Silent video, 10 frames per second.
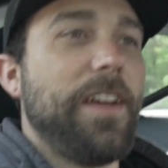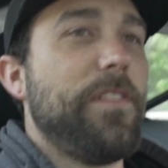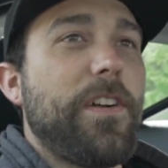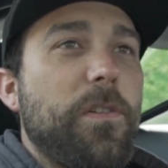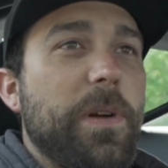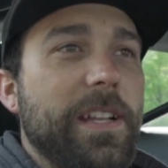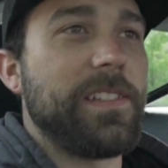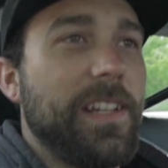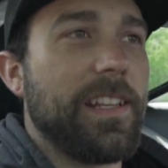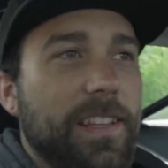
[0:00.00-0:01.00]
I've never
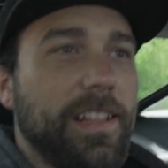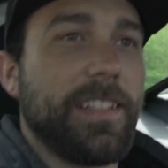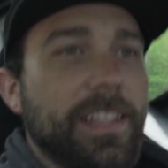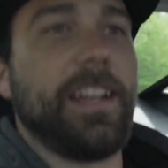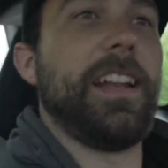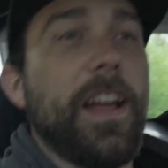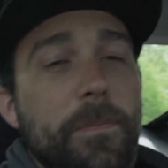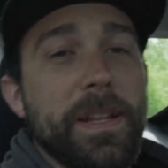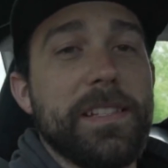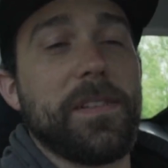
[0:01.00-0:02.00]
witnessed anything like that. I've
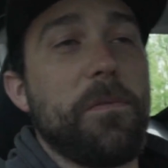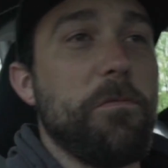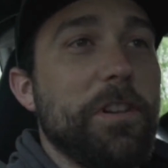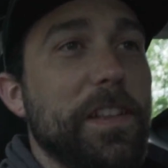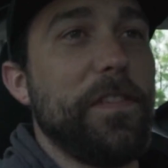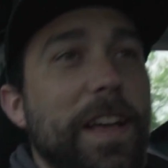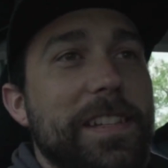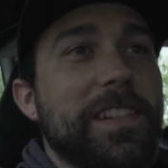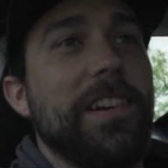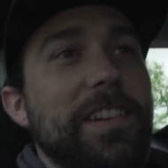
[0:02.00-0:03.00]
been in some really
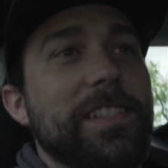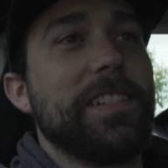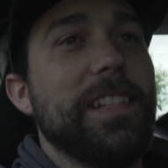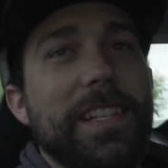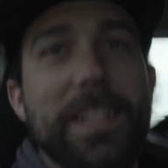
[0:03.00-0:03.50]
fast cars,